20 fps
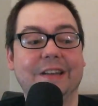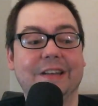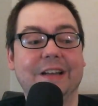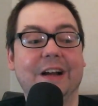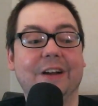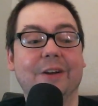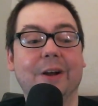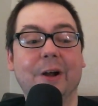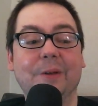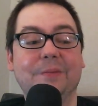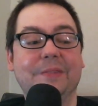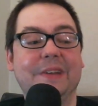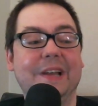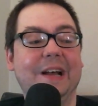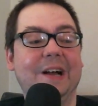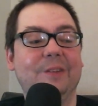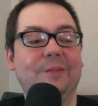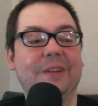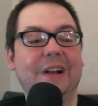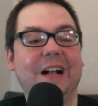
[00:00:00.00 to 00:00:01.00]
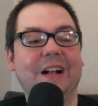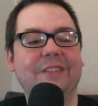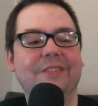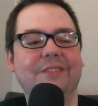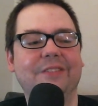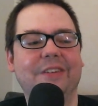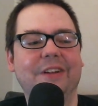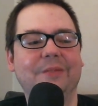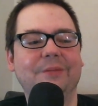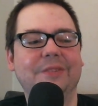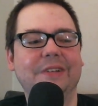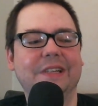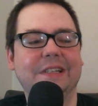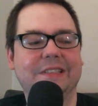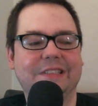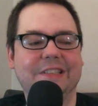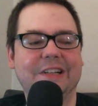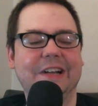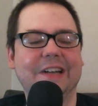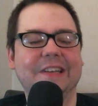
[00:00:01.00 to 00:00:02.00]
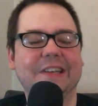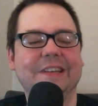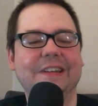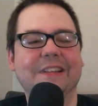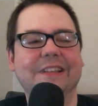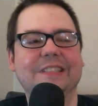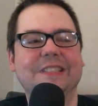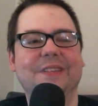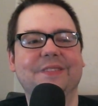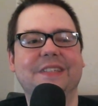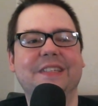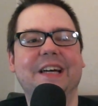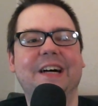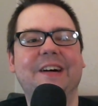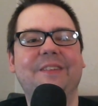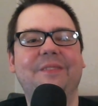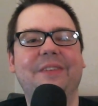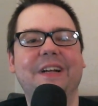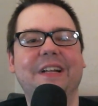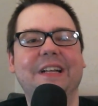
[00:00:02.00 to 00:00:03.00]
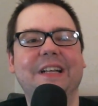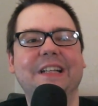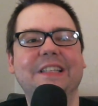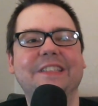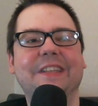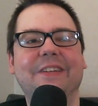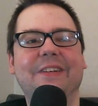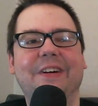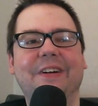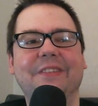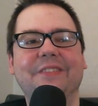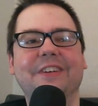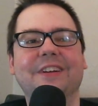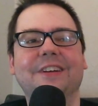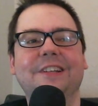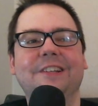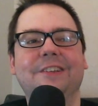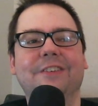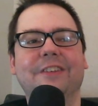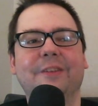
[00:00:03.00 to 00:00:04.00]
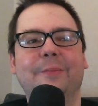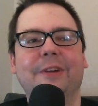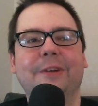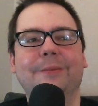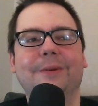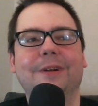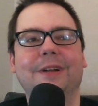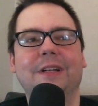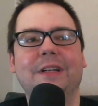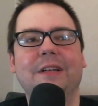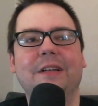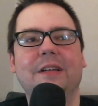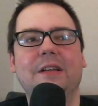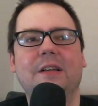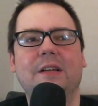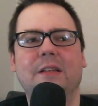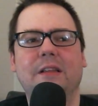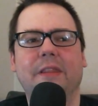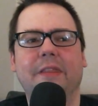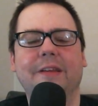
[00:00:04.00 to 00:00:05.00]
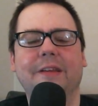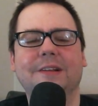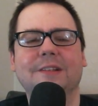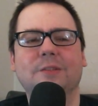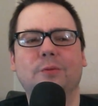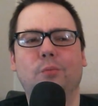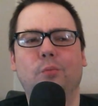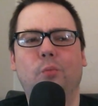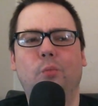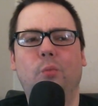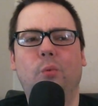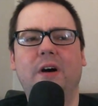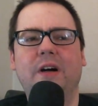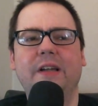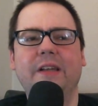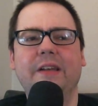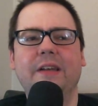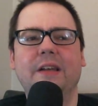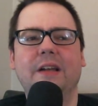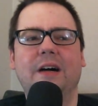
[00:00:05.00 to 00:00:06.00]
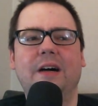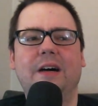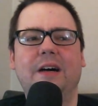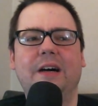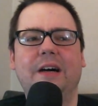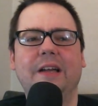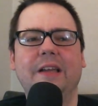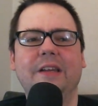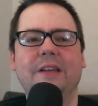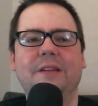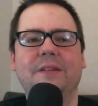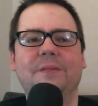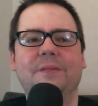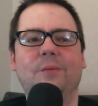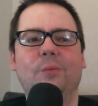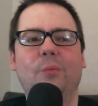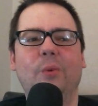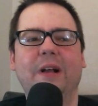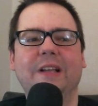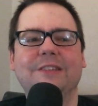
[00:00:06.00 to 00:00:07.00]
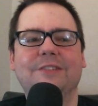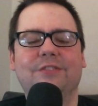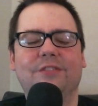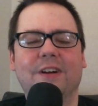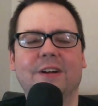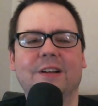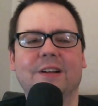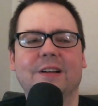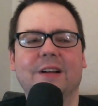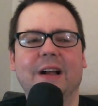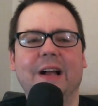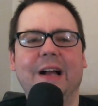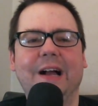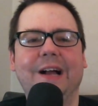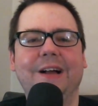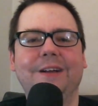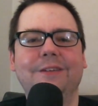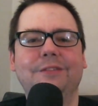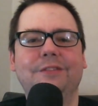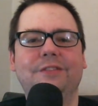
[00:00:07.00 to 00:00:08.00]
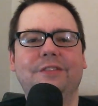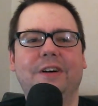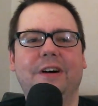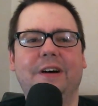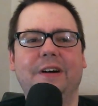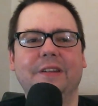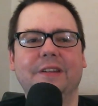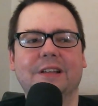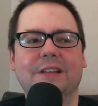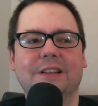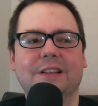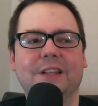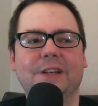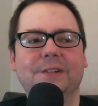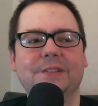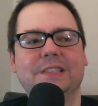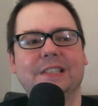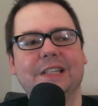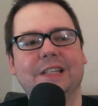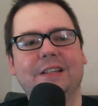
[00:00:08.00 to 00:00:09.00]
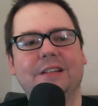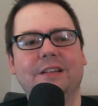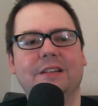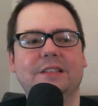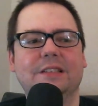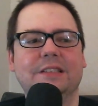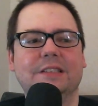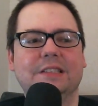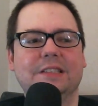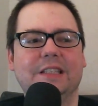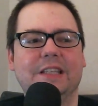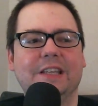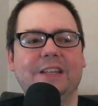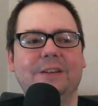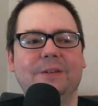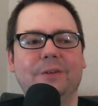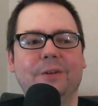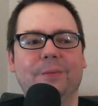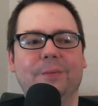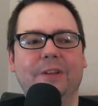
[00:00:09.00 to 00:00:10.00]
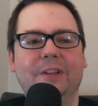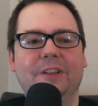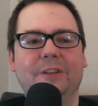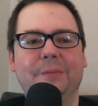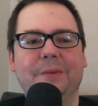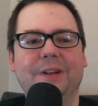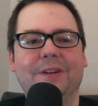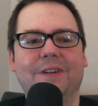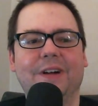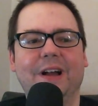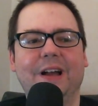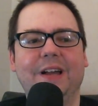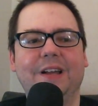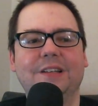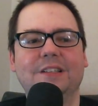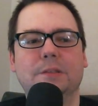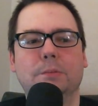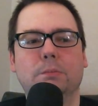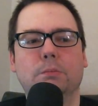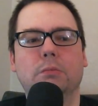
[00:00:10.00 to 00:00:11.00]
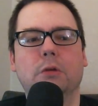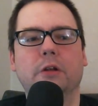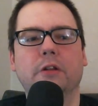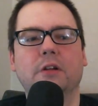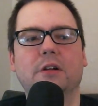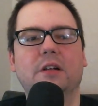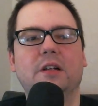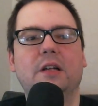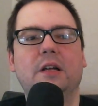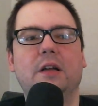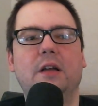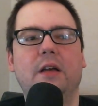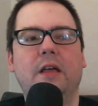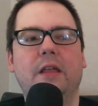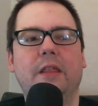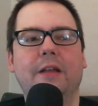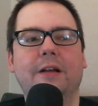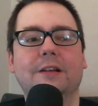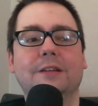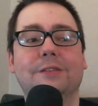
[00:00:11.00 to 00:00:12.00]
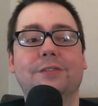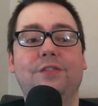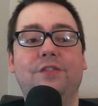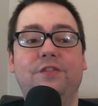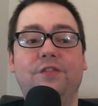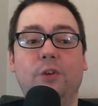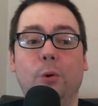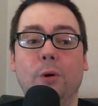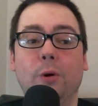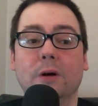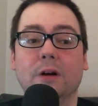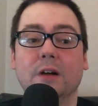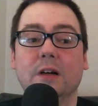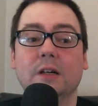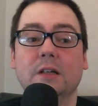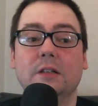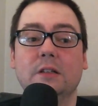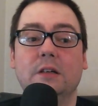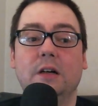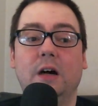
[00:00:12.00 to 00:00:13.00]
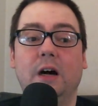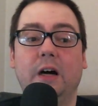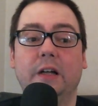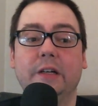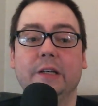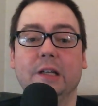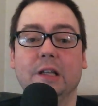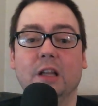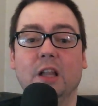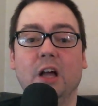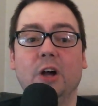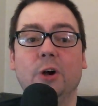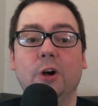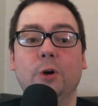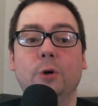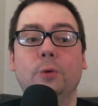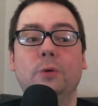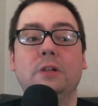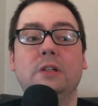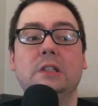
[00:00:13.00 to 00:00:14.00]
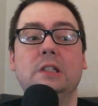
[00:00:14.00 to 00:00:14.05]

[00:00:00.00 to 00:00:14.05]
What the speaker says: wrote them down, but I'll try to do this off the top of my head so I don't have to reach for the paper. There's one on West Werner Ave on the closing skit with Willoughby Rags, brother. There's 4 on Low.